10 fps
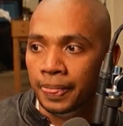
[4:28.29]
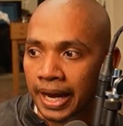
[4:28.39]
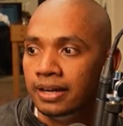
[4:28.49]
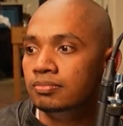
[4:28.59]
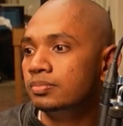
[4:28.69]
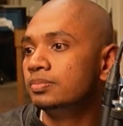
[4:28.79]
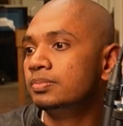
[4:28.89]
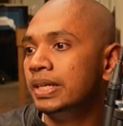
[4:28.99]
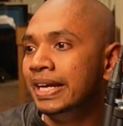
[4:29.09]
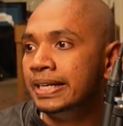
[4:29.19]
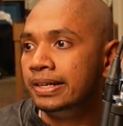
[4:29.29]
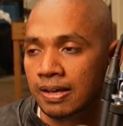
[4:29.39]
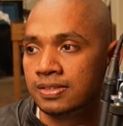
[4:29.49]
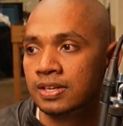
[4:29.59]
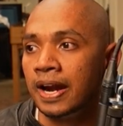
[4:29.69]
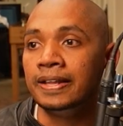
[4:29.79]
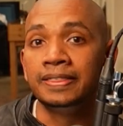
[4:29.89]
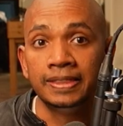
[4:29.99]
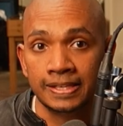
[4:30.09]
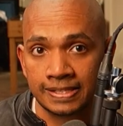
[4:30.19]
Then it starts
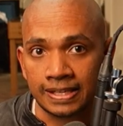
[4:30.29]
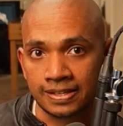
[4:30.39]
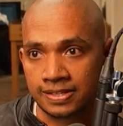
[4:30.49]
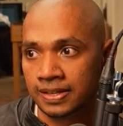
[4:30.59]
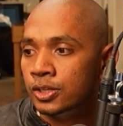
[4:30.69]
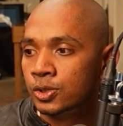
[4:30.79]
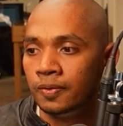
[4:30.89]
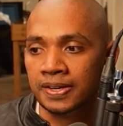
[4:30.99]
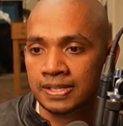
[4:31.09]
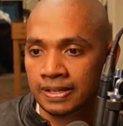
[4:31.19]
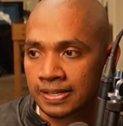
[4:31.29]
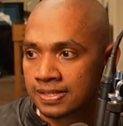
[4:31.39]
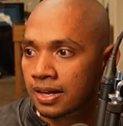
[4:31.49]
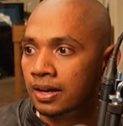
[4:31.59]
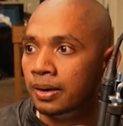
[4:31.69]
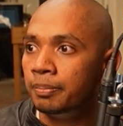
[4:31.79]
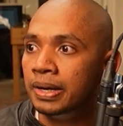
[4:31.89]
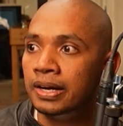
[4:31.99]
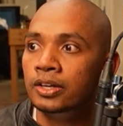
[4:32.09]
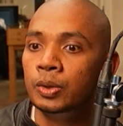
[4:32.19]
running these tests. So once the tests are
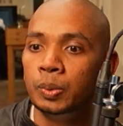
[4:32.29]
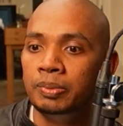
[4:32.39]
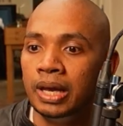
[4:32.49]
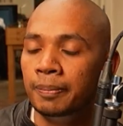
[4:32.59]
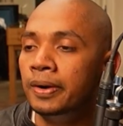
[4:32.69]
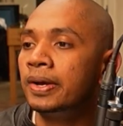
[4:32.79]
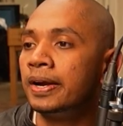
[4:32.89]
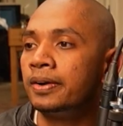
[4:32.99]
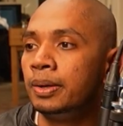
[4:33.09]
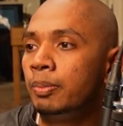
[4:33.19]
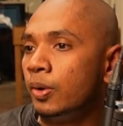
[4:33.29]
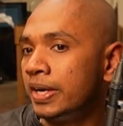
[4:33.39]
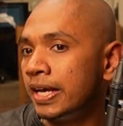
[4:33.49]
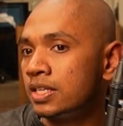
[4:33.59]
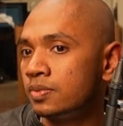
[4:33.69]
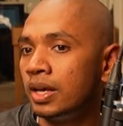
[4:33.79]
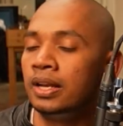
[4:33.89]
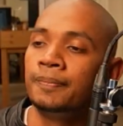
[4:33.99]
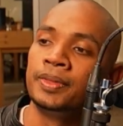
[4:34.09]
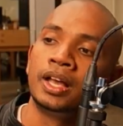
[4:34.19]
completed, you will be able to get a report as
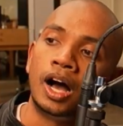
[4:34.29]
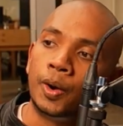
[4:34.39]
well.